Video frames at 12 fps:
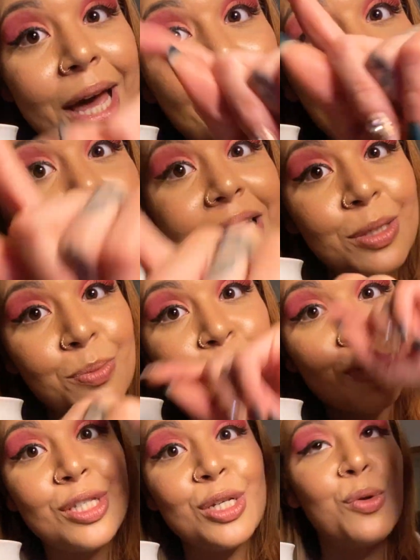am as a
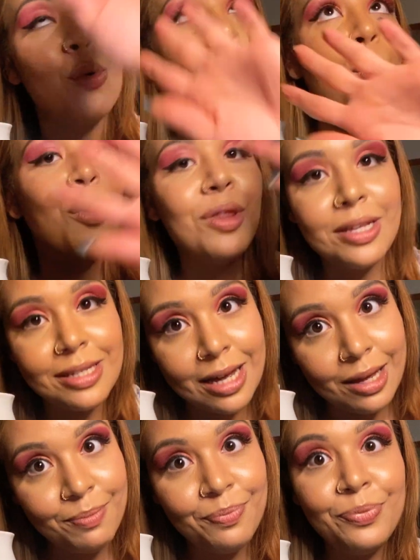person all the
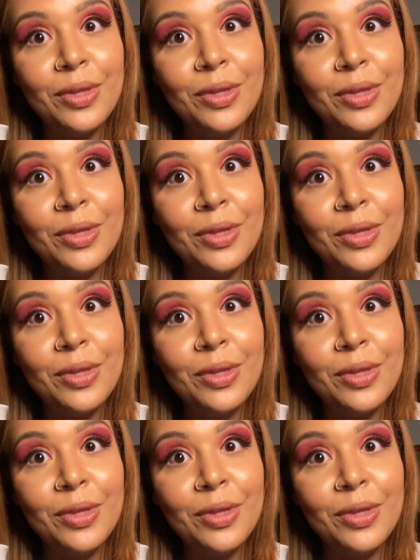time.